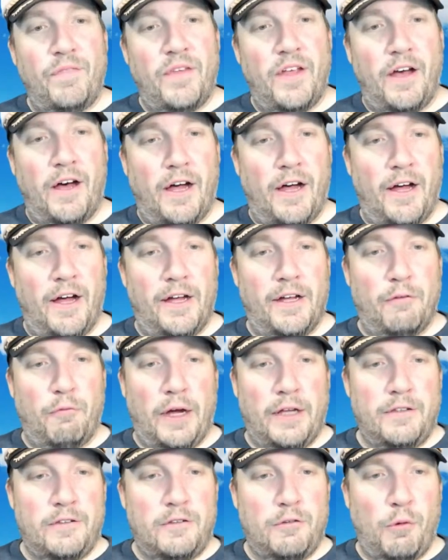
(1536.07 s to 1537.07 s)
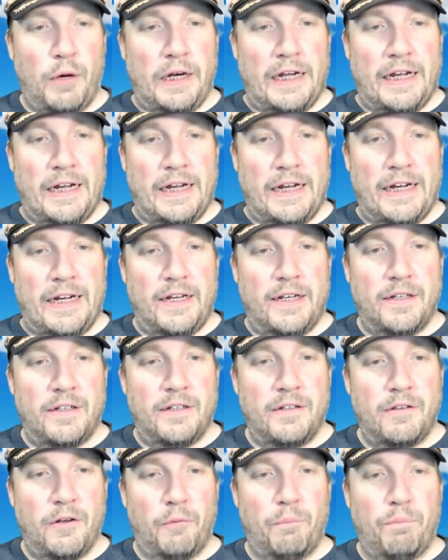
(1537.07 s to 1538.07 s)

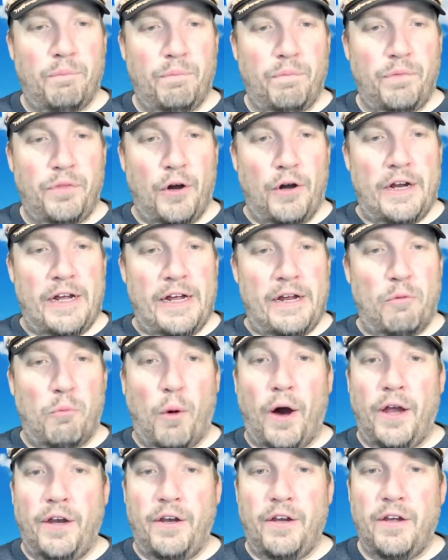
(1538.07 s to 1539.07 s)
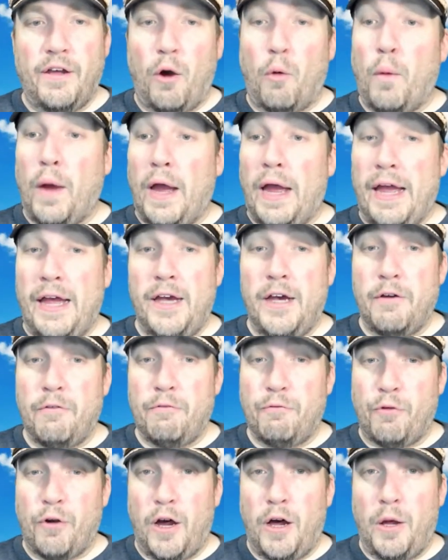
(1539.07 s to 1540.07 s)
31 away
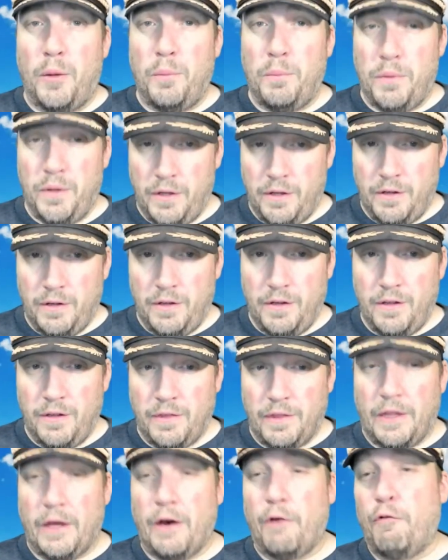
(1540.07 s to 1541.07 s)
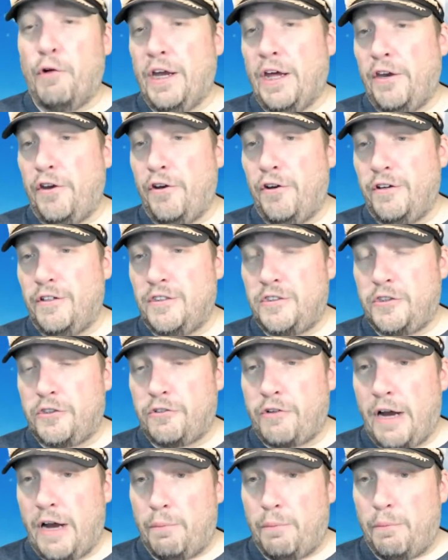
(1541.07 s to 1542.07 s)
from the 100
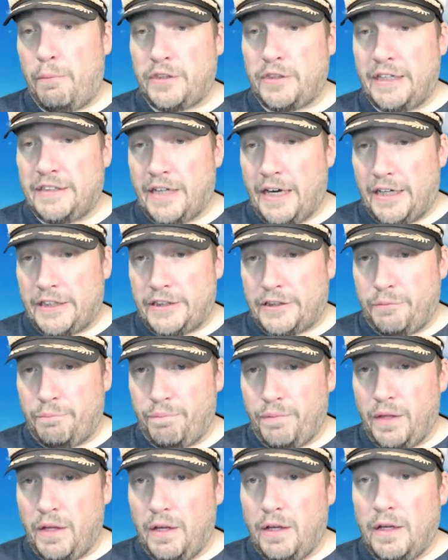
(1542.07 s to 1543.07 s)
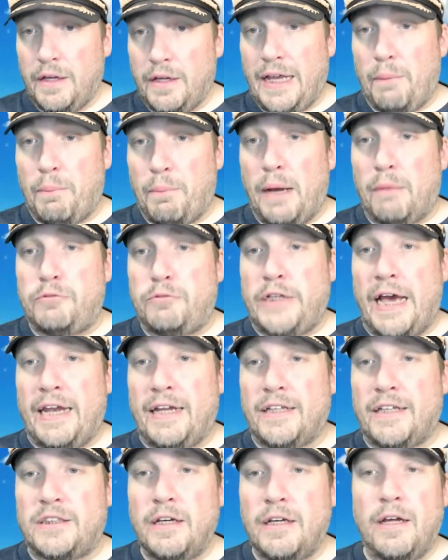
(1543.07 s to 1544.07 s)
subscribers. So that's awesome. Keep it up,
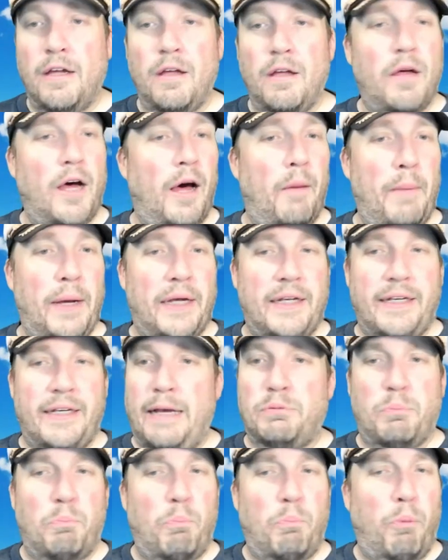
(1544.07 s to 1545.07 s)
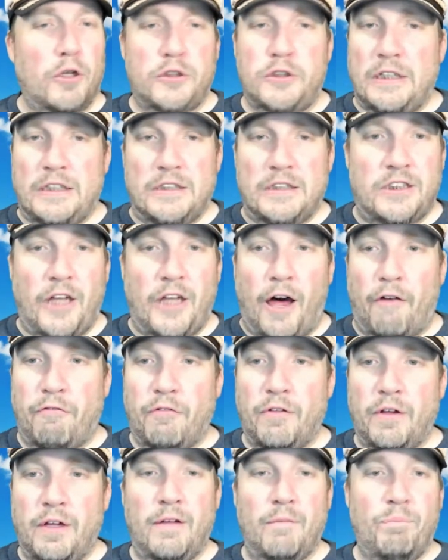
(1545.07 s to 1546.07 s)
Janice. Keep posting stuff.
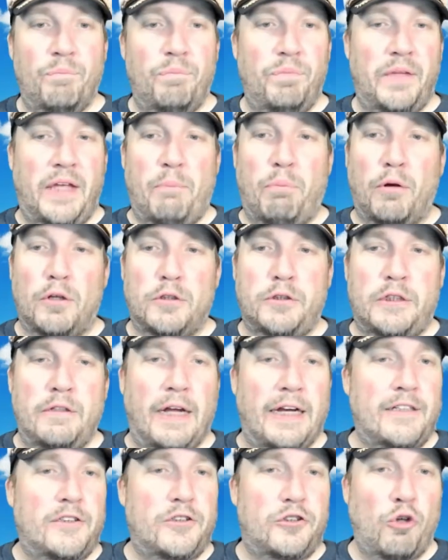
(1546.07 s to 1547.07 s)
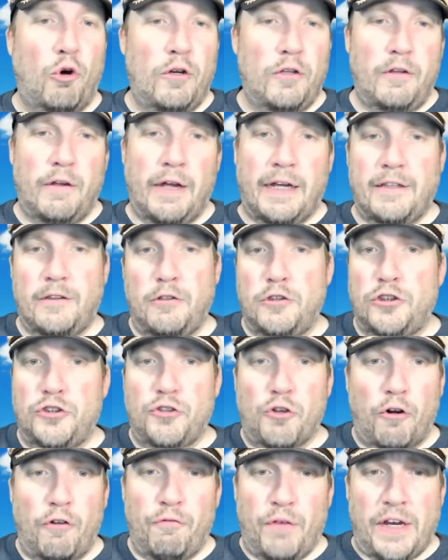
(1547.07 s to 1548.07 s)
Keep posting these short
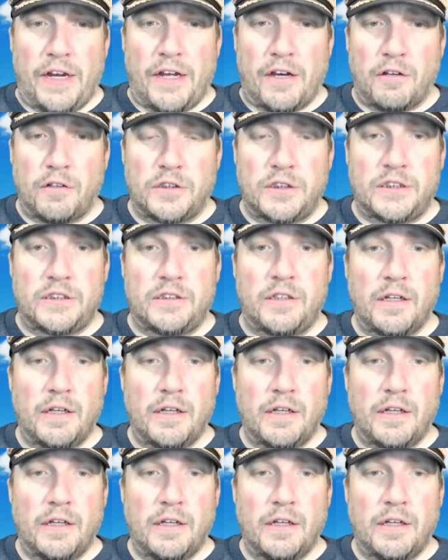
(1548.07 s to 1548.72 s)
videos,